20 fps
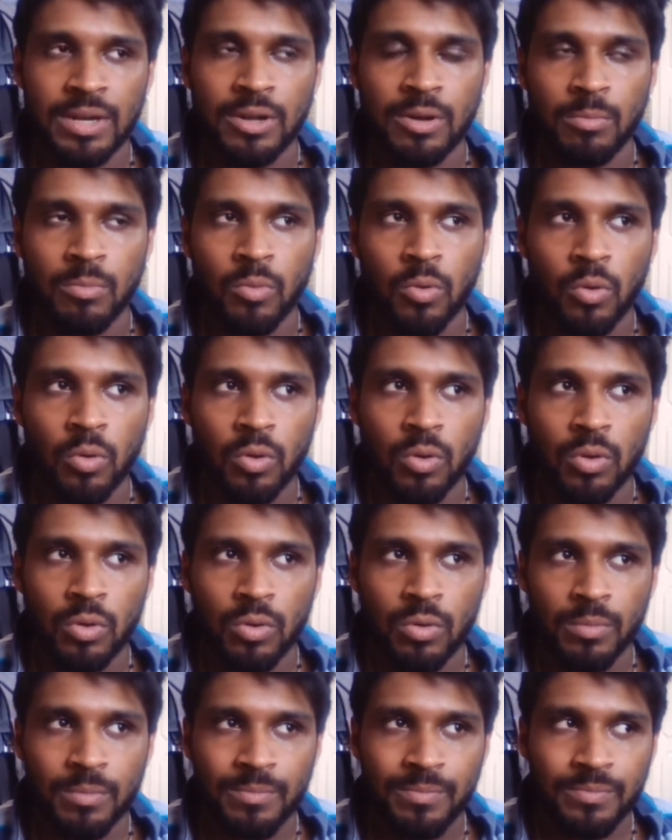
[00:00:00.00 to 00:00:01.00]

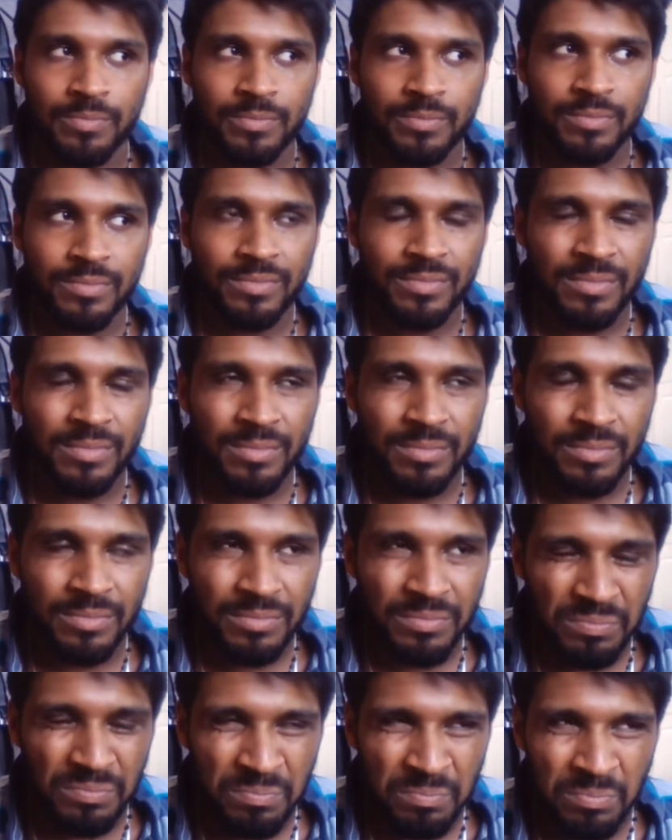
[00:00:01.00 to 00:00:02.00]
more
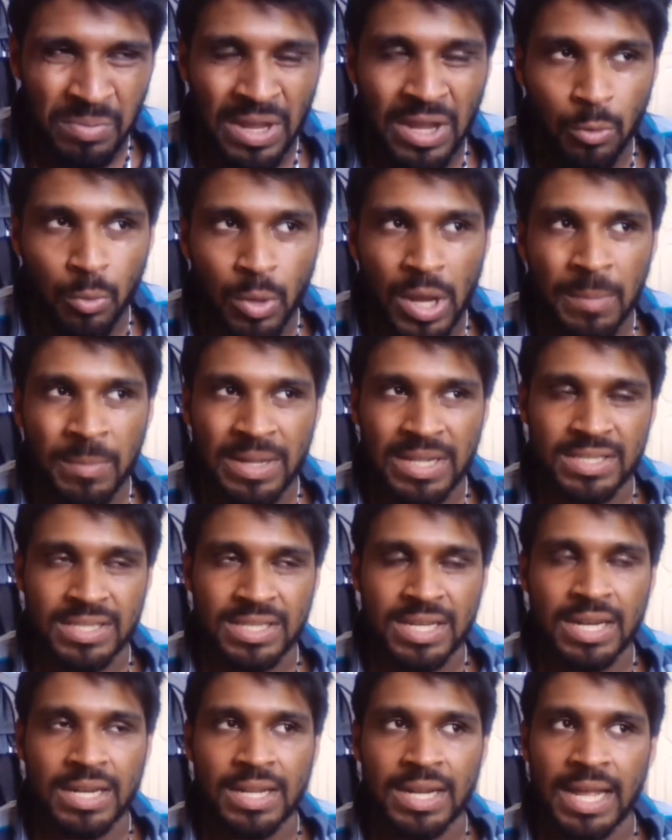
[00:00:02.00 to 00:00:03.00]
bigger weapons,
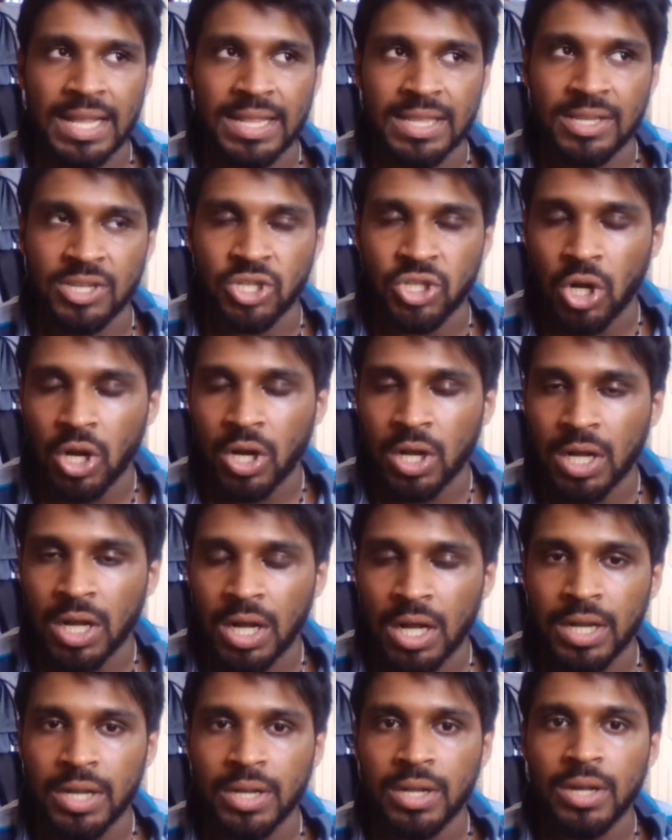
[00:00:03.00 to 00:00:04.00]
kind of like the
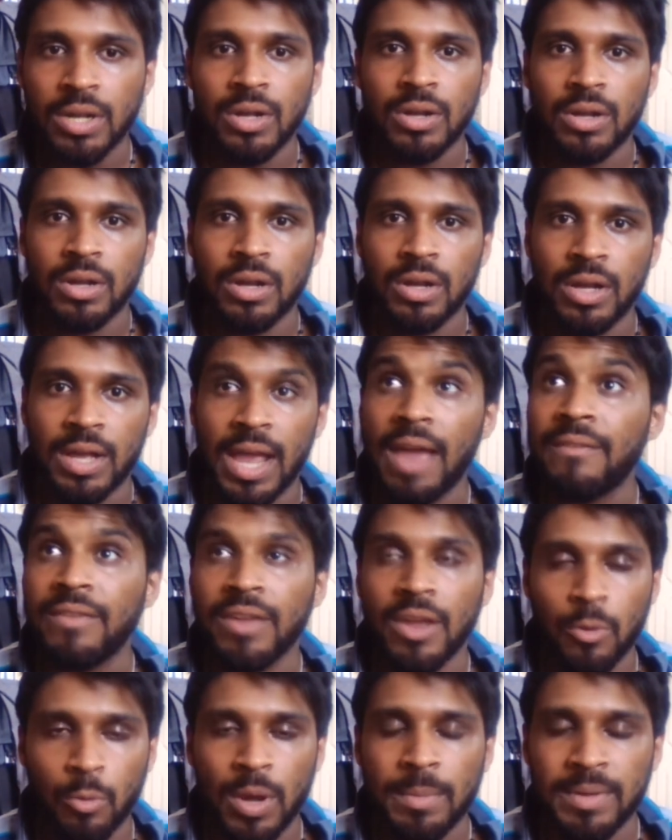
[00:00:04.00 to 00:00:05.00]
shotgun,
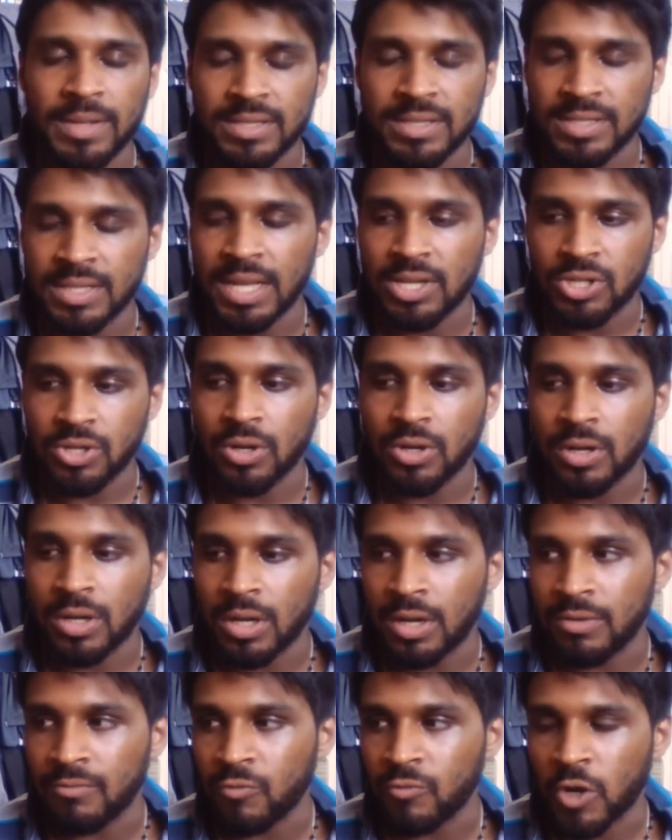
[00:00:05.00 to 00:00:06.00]
heavier weapons like
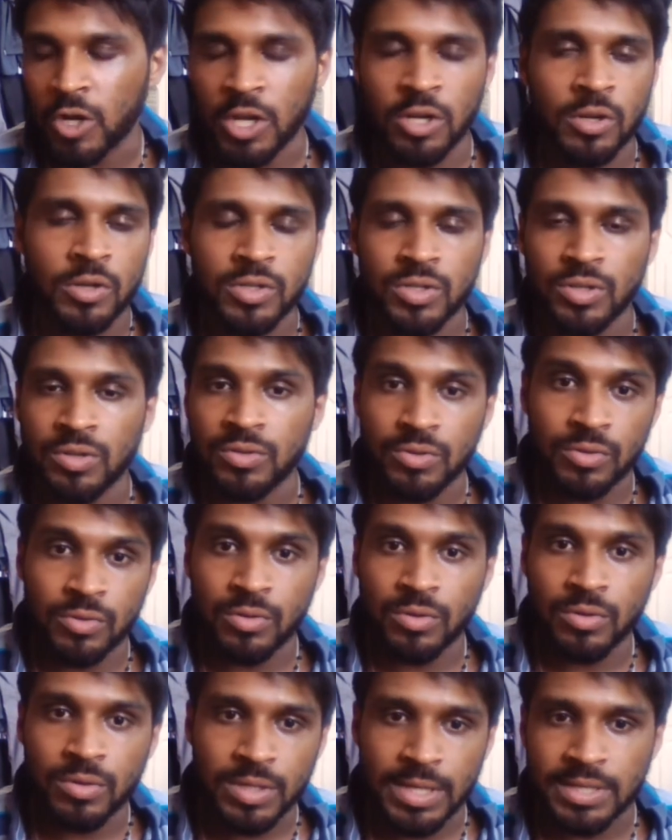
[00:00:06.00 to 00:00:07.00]
shotgun, rocket launchers, or
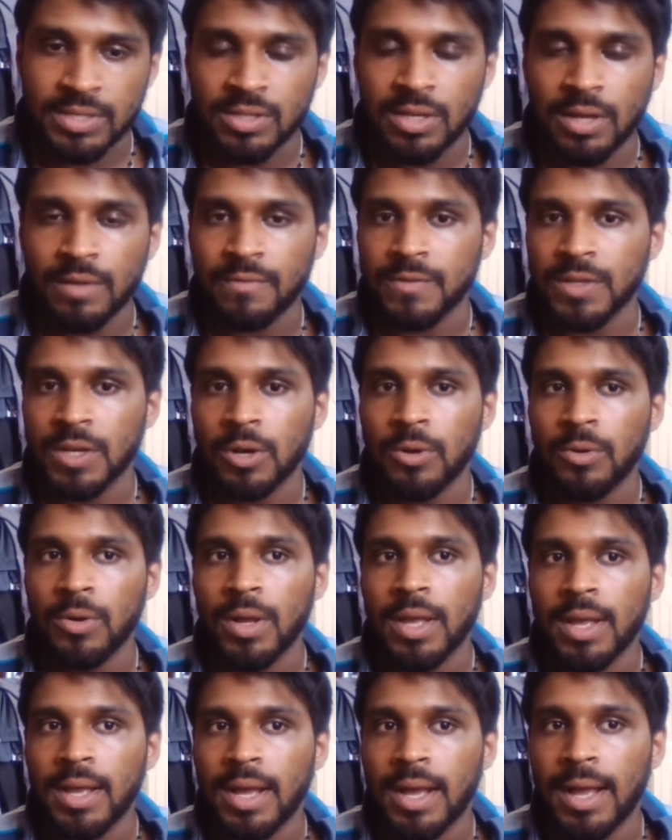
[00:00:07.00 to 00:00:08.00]
all that stuff. So,
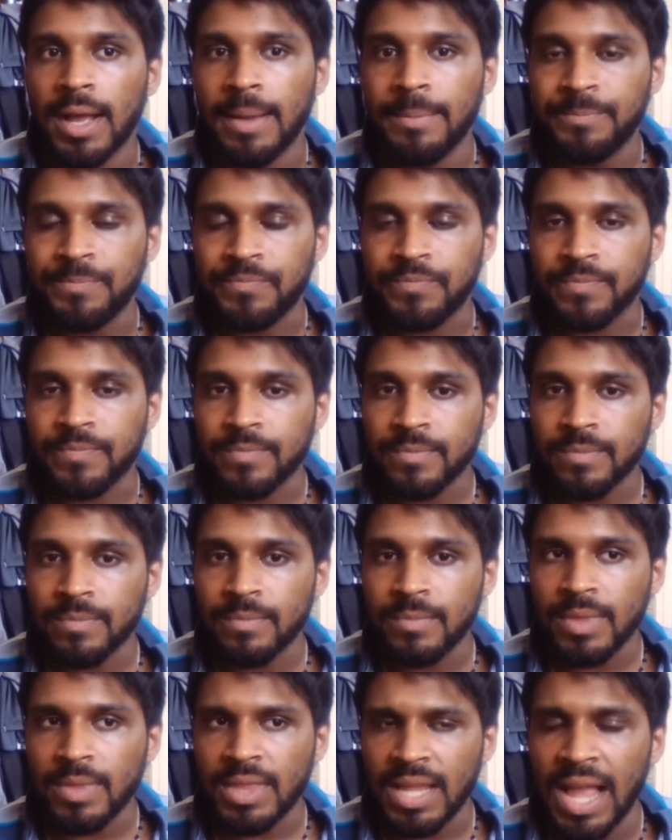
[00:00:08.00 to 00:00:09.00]

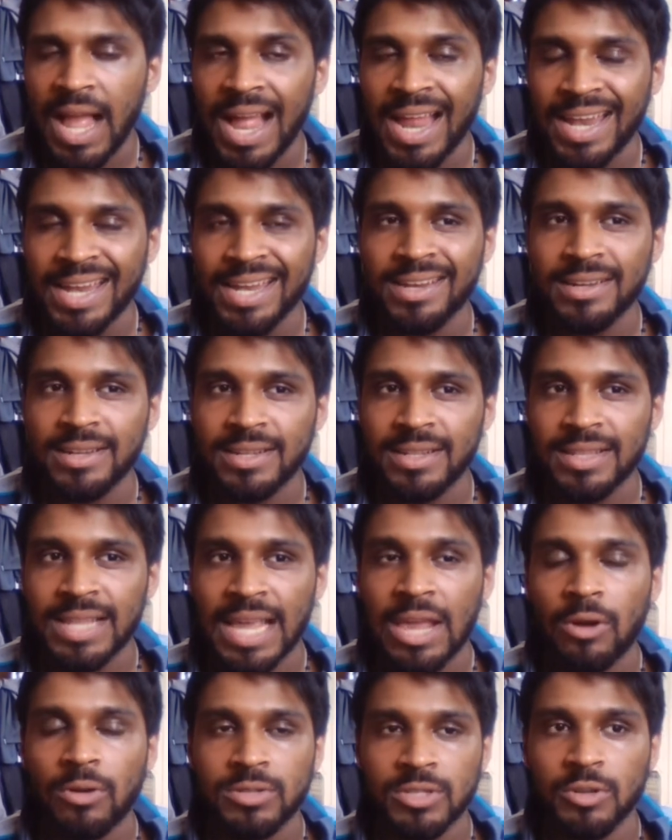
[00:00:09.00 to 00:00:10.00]
and
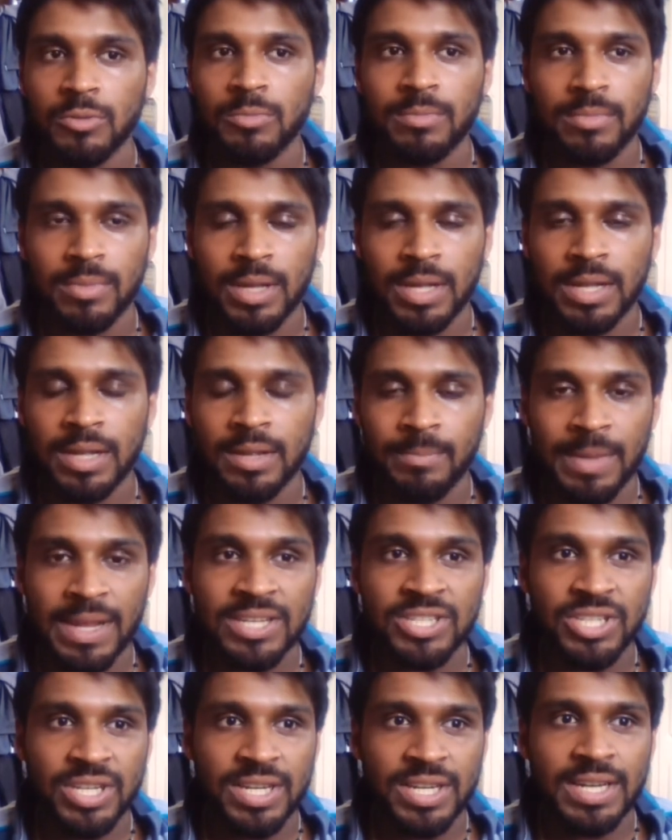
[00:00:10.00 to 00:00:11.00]
they also
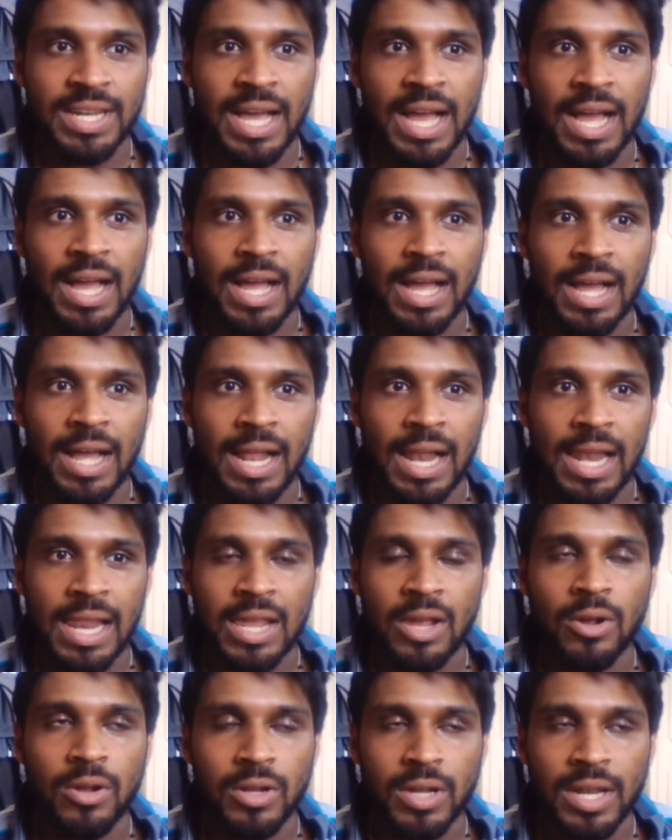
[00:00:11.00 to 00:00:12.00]
mentioned that
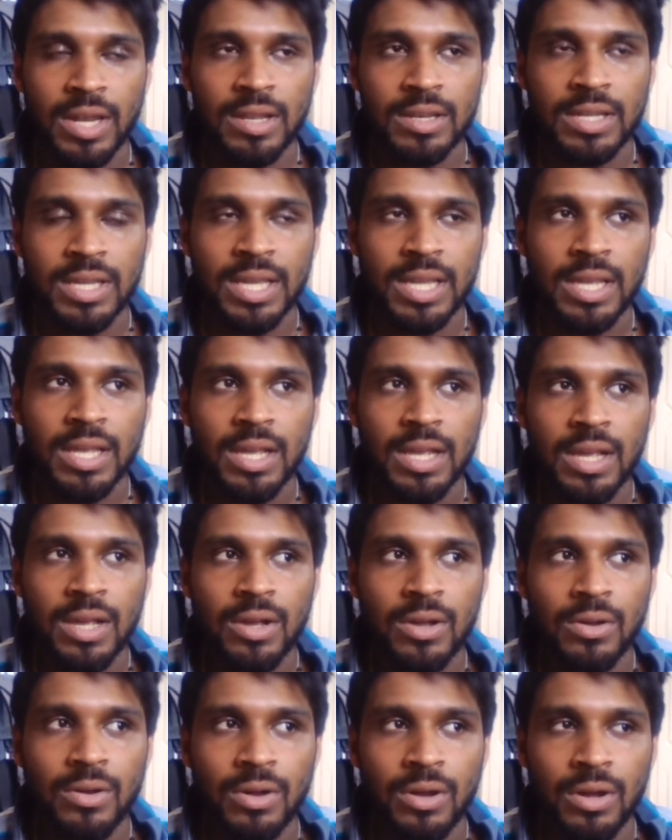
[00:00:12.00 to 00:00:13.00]
Leon Kennedy,
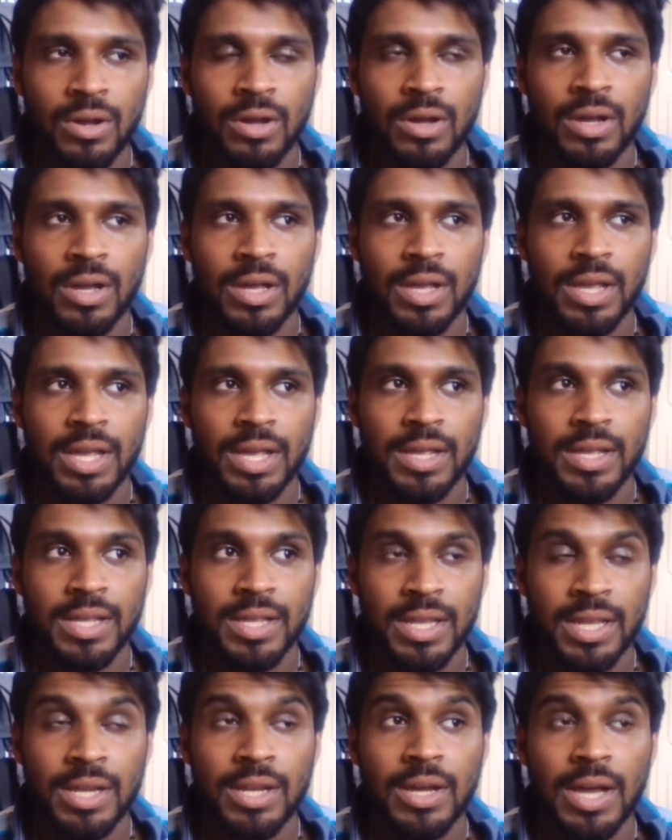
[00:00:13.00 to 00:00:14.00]

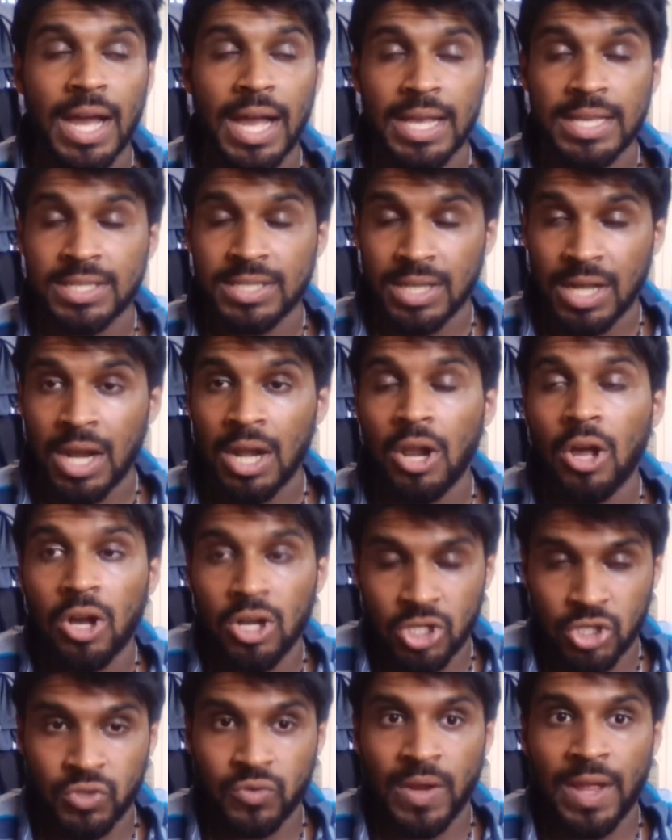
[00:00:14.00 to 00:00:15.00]
has a lot
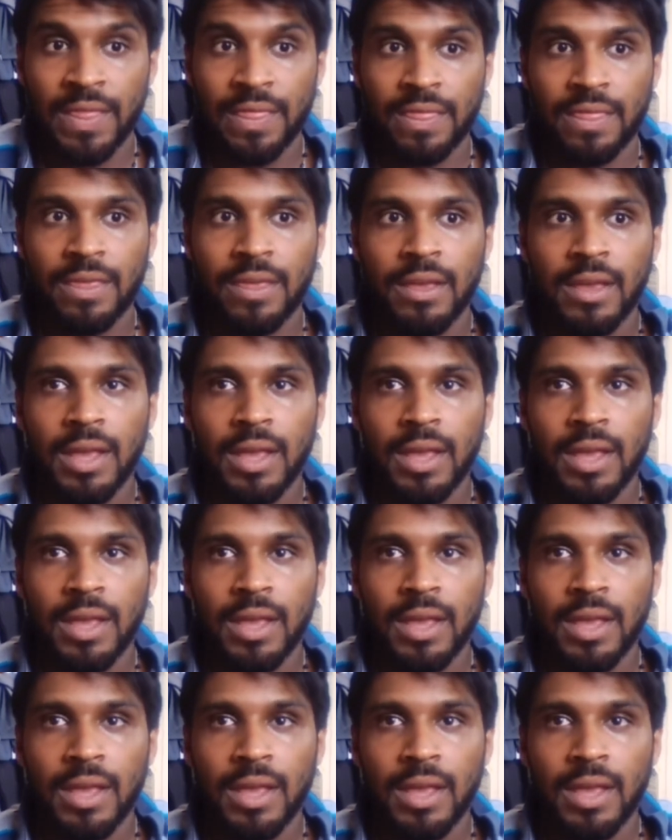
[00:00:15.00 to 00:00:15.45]
of strength.